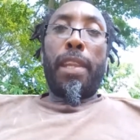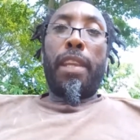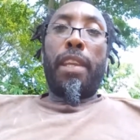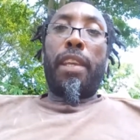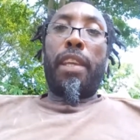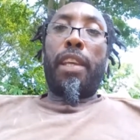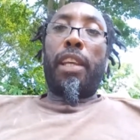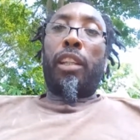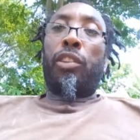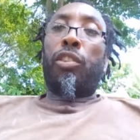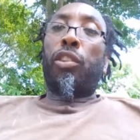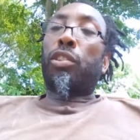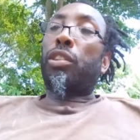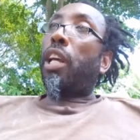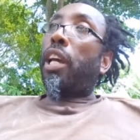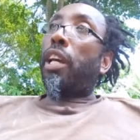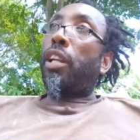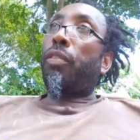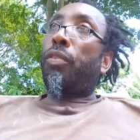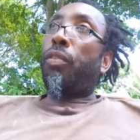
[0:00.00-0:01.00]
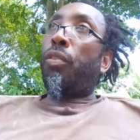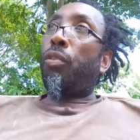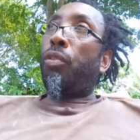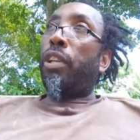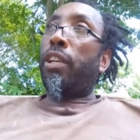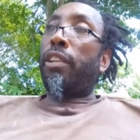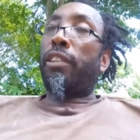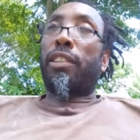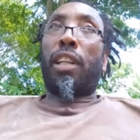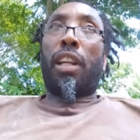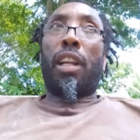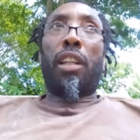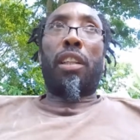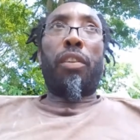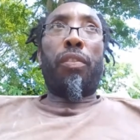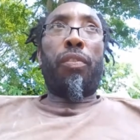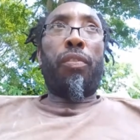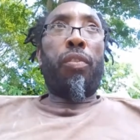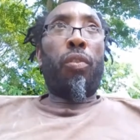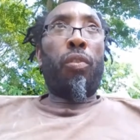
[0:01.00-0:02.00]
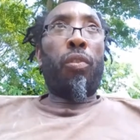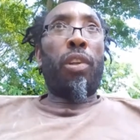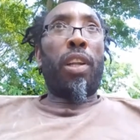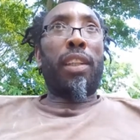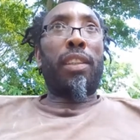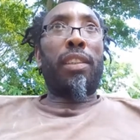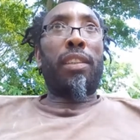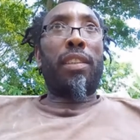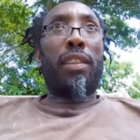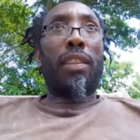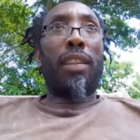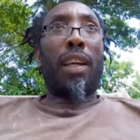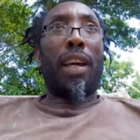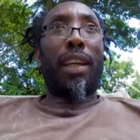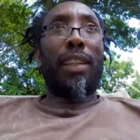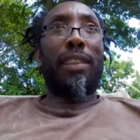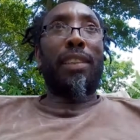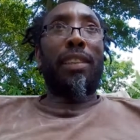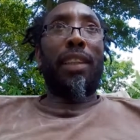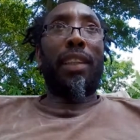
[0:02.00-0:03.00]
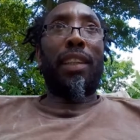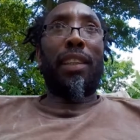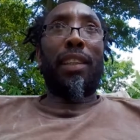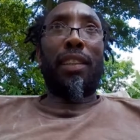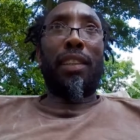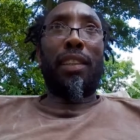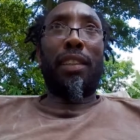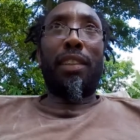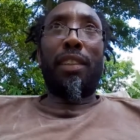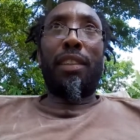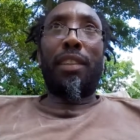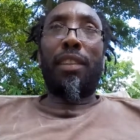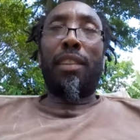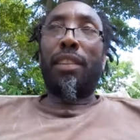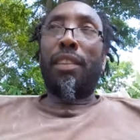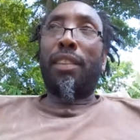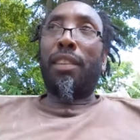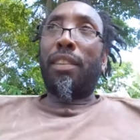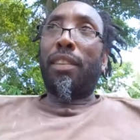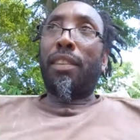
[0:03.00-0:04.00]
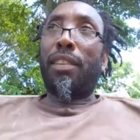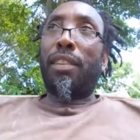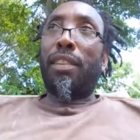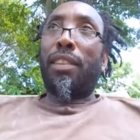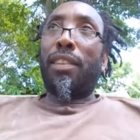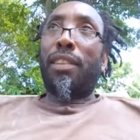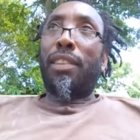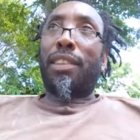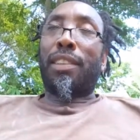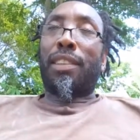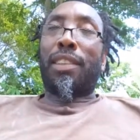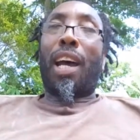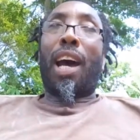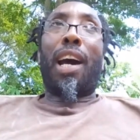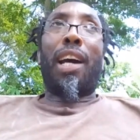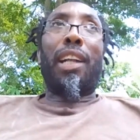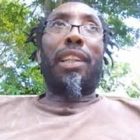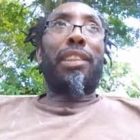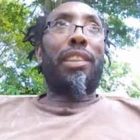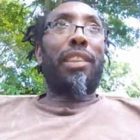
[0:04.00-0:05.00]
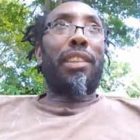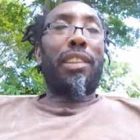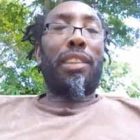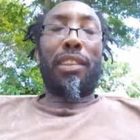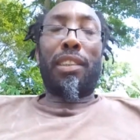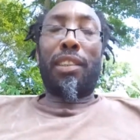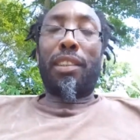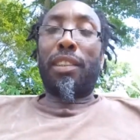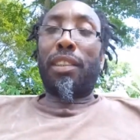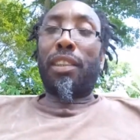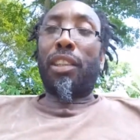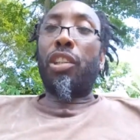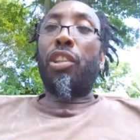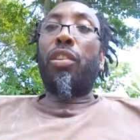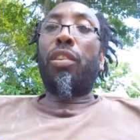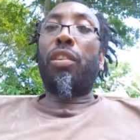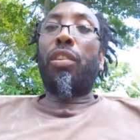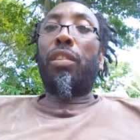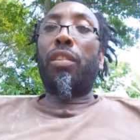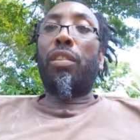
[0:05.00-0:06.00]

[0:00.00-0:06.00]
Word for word: yeah just like the food there's a lot of food that acidic starch you know